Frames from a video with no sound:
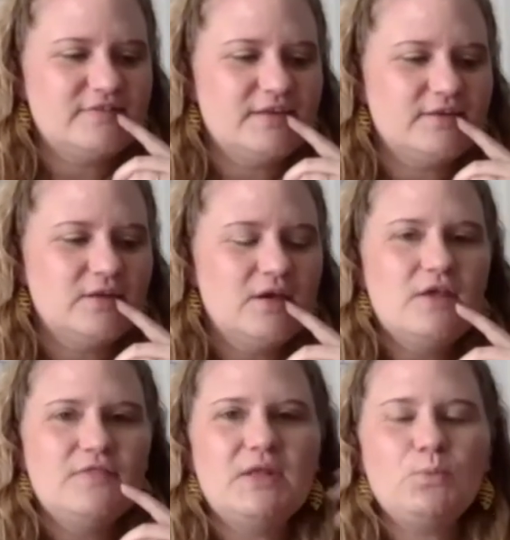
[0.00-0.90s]
And
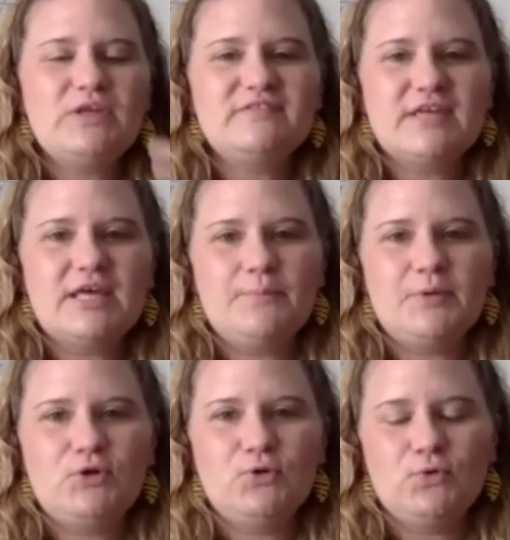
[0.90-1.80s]
then we set up
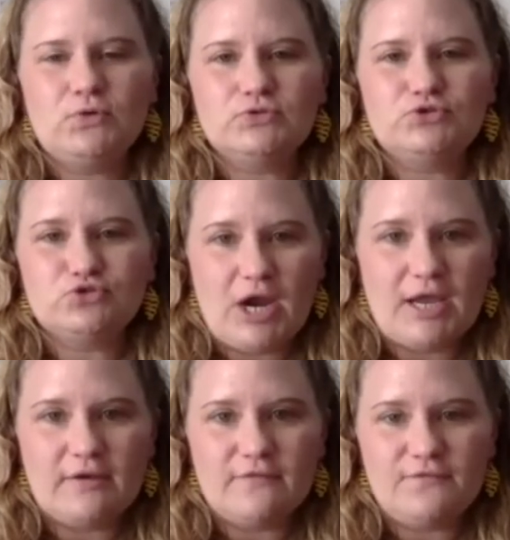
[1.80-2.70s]
a Google
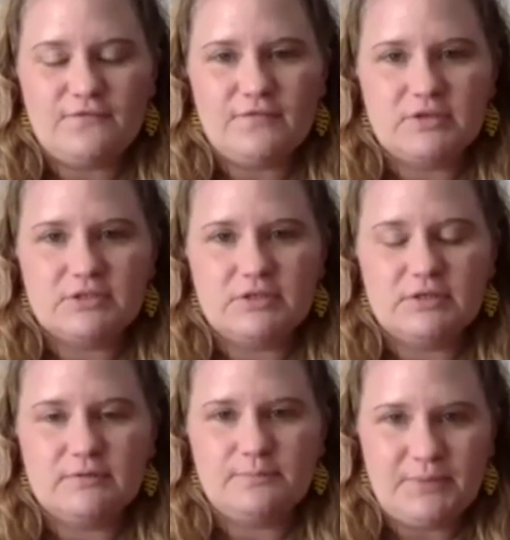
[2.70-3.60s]
Drive
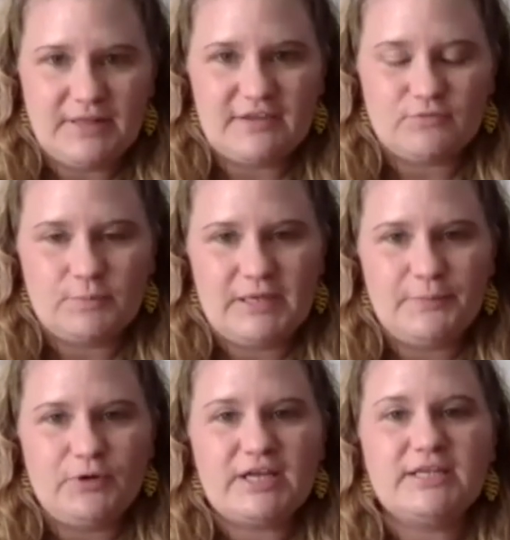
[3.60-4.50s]
place where
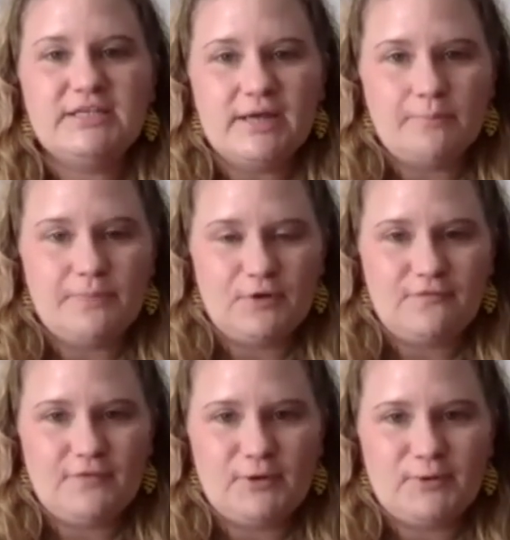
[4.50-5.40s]
people can dump their
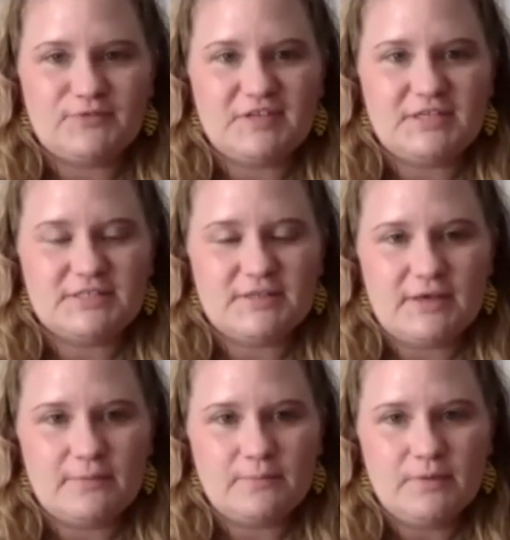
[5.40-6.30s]
photos into
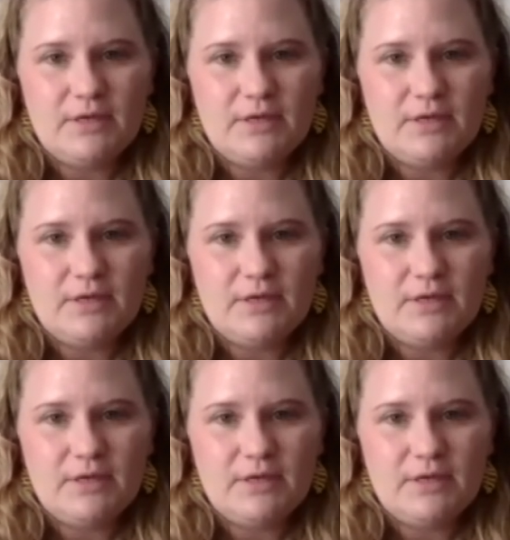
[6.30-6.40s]
them.